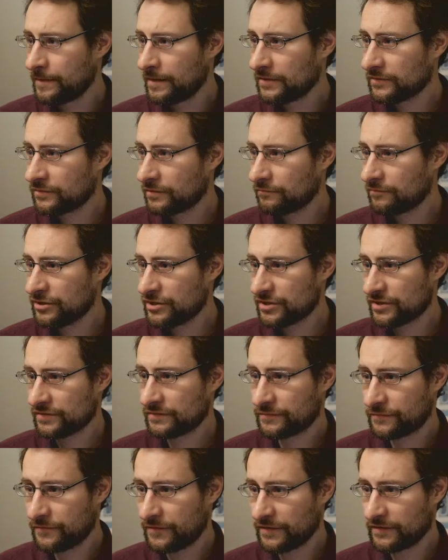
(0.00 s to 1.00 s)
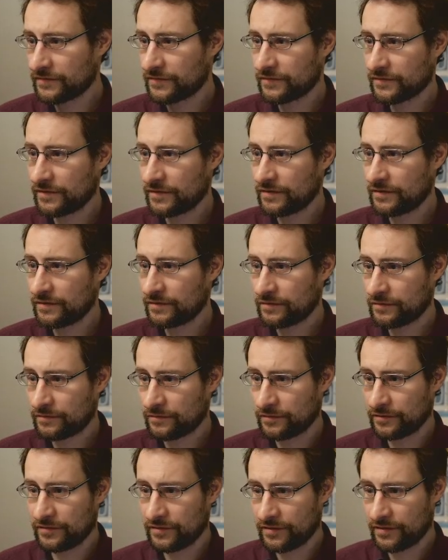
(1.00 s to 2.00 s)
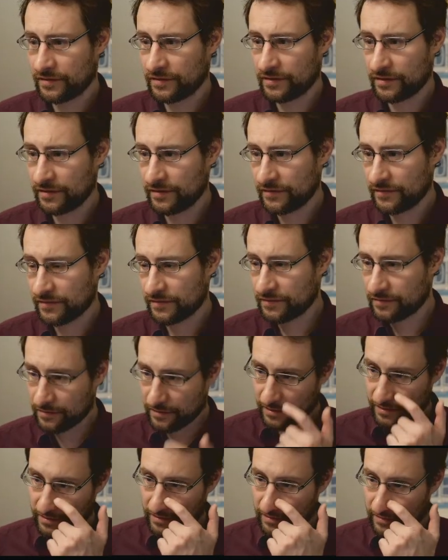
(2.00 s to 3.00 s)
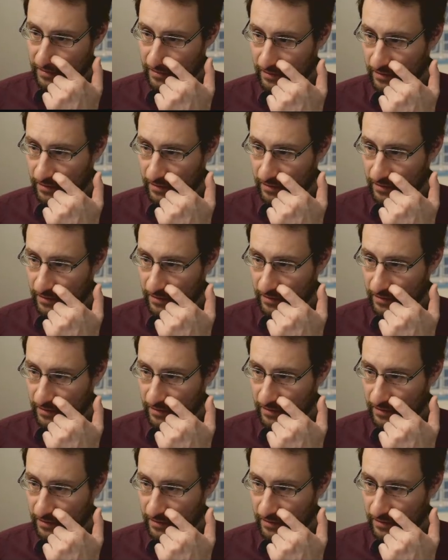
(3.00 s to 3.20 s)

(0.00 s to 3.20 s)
thought we just fixed that. Or did I struct?